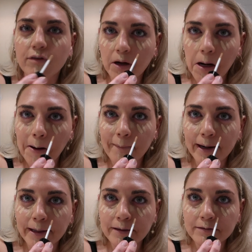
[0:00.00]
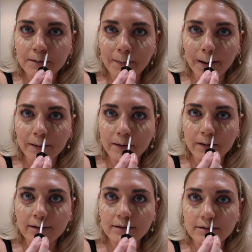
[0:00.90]
And any redness around your
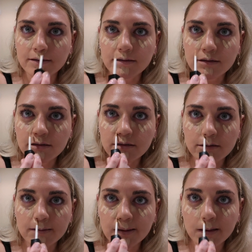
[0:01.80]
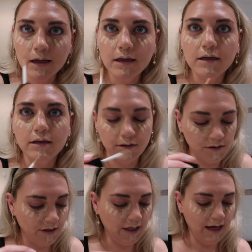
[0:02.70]
nose, just
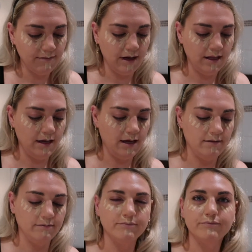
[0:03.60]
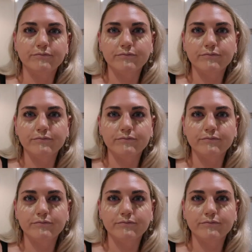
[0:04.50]
do that, and then